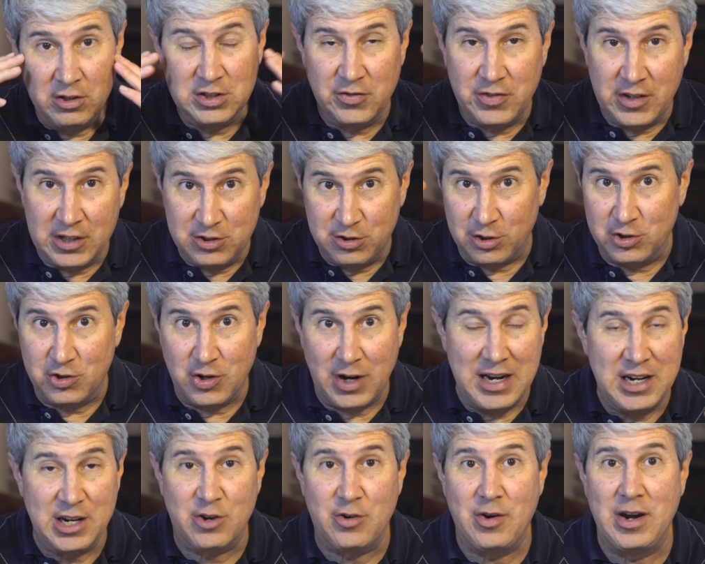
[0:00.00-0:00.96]
of us who are
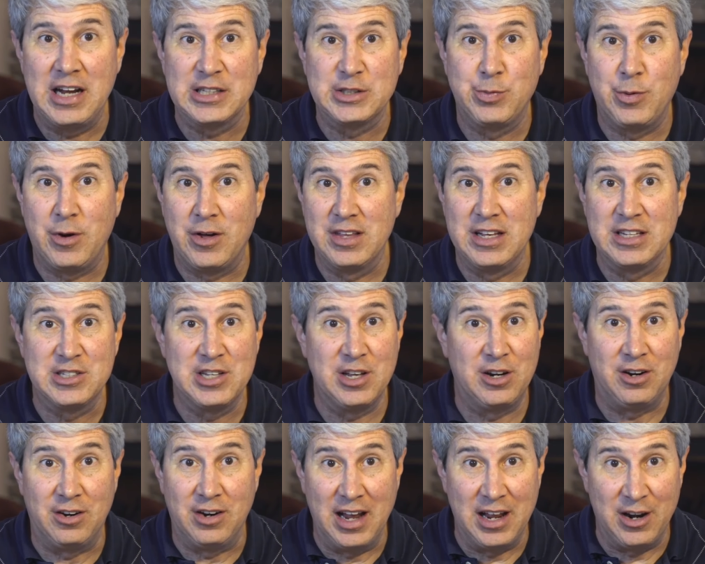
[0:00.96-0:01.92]
trying to grasp all this
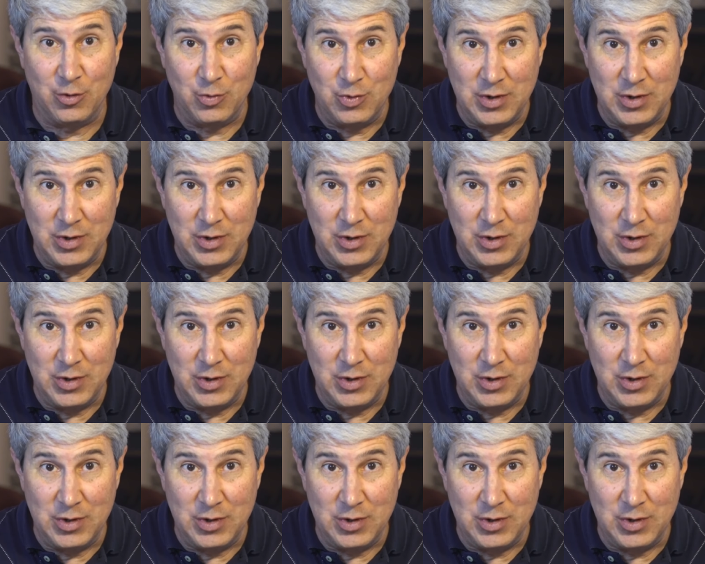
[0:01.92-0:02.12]
and are